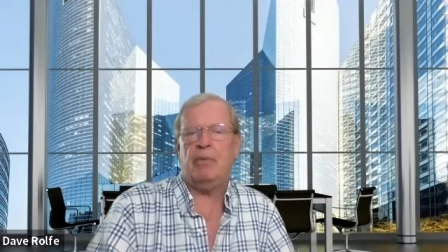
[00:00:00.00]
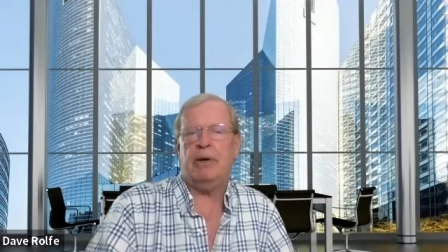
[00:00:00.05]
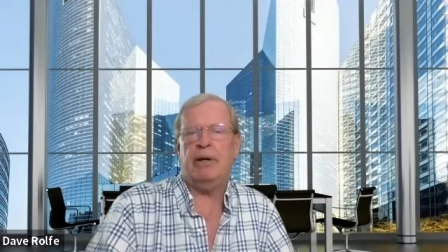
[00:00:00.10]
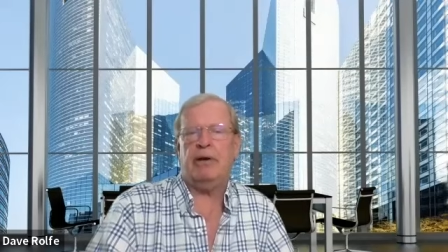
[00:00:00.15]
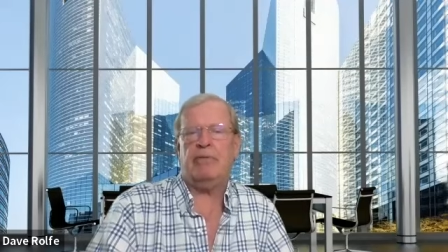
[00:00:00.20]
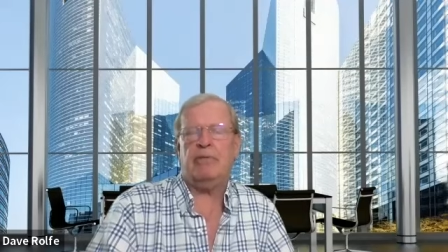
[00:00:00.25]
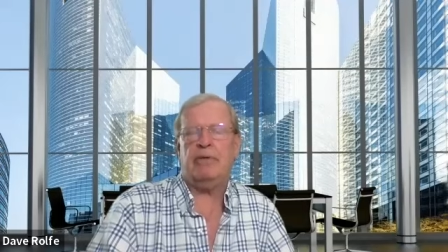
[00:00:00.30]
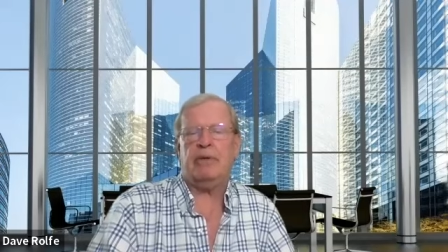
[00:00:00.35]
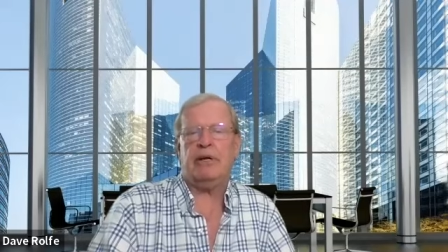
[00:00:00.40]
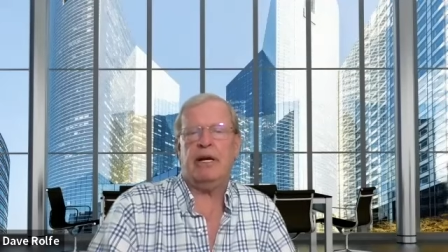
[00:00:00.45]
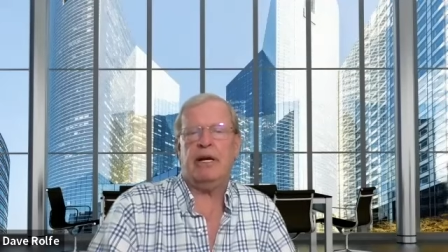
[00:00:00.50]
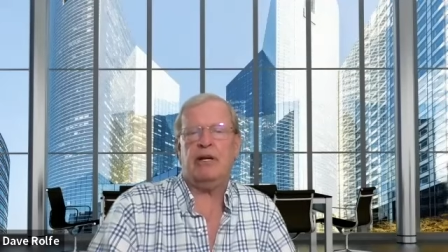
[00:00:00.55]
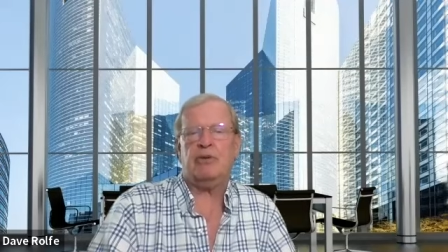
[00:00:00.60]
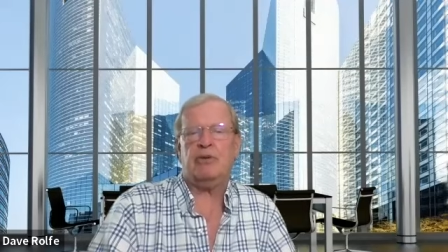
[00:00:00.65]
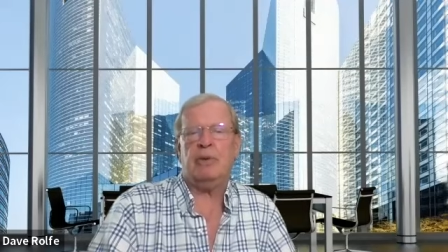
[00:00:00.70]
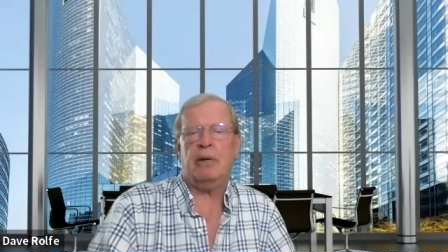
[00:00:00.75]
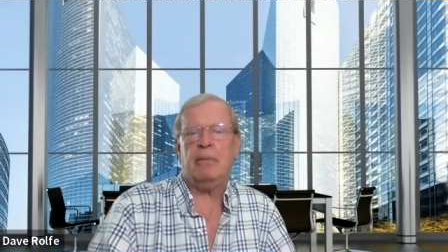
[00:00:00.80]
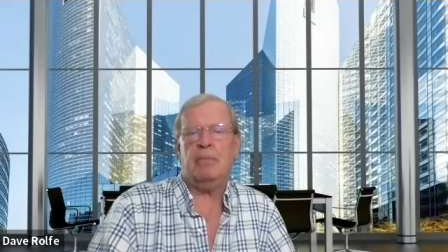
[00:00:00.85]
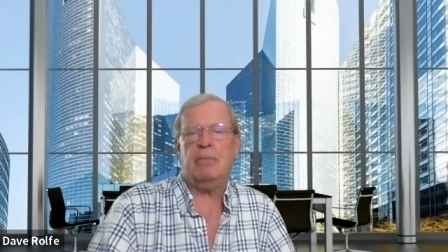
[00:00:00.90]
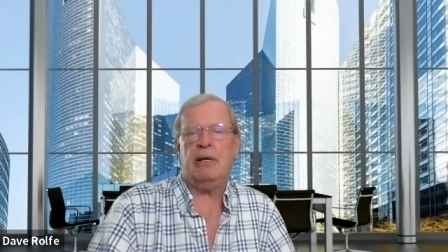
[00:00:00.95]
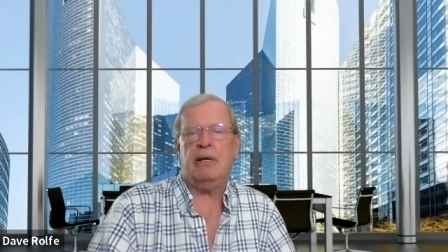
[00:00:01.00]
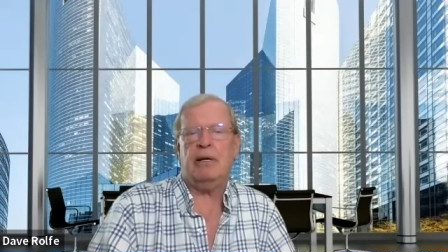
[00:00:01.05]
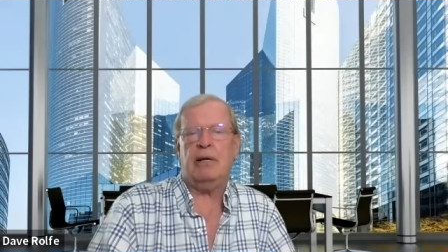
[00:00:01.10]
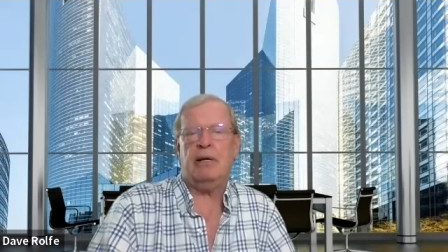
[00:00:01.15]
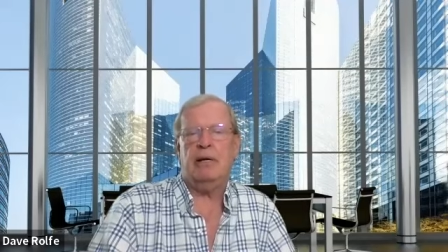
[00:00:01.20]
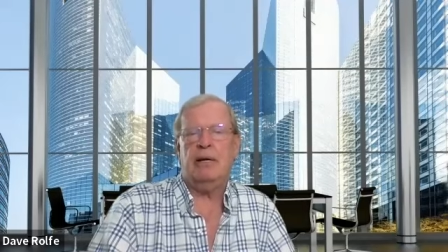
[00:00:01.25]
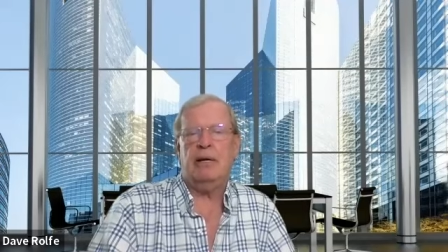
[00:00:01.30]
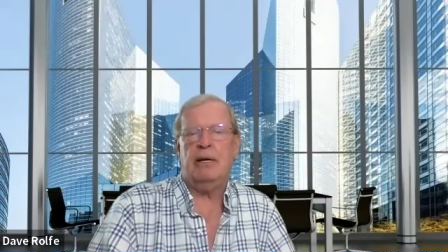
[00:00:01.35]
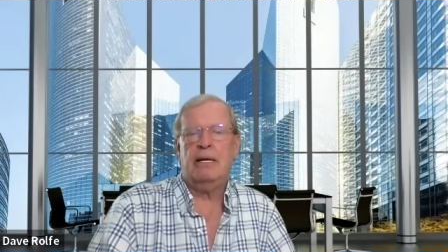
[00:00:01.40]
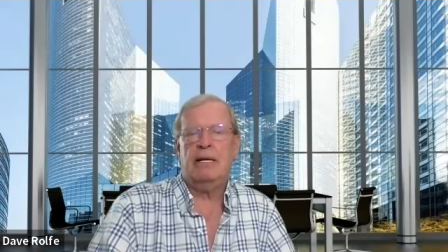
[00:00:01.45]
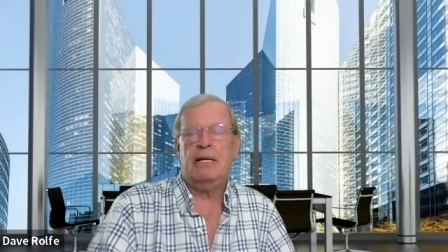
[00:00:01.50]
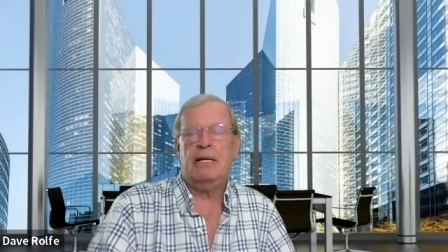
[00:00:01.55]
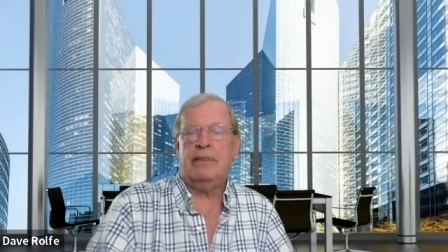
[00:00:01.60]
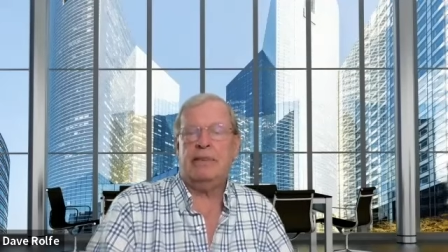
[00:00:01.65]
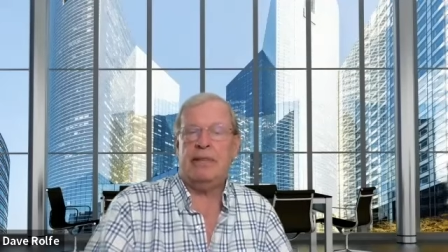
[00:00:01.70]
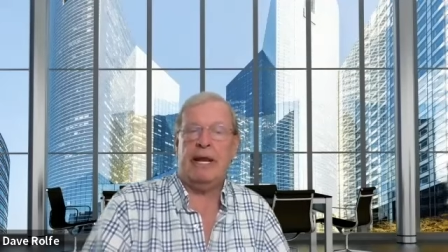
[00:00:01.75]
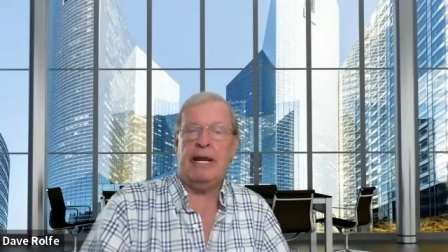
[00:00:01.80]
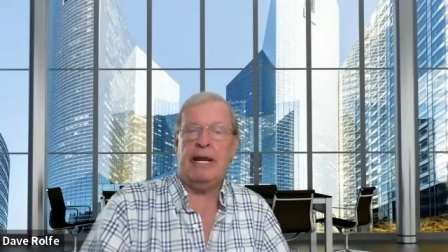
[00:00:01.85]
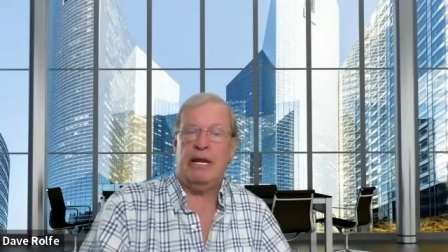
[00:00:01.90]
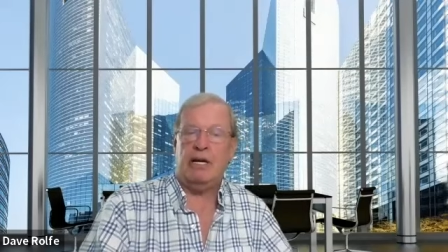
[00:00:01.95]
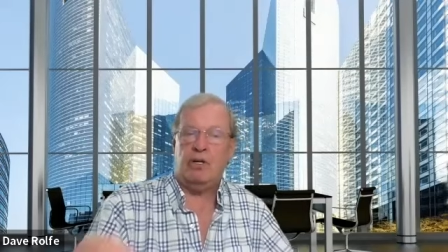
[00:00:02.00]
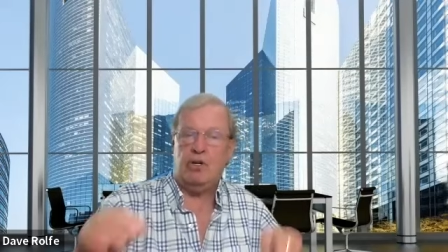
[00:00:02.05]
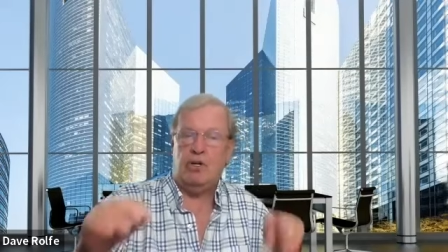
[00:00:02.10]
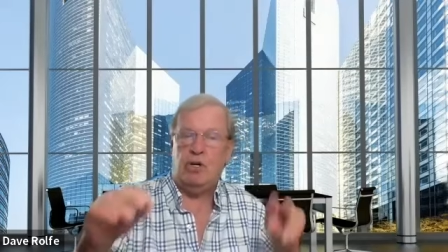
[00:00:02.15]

Whatever the case may be then it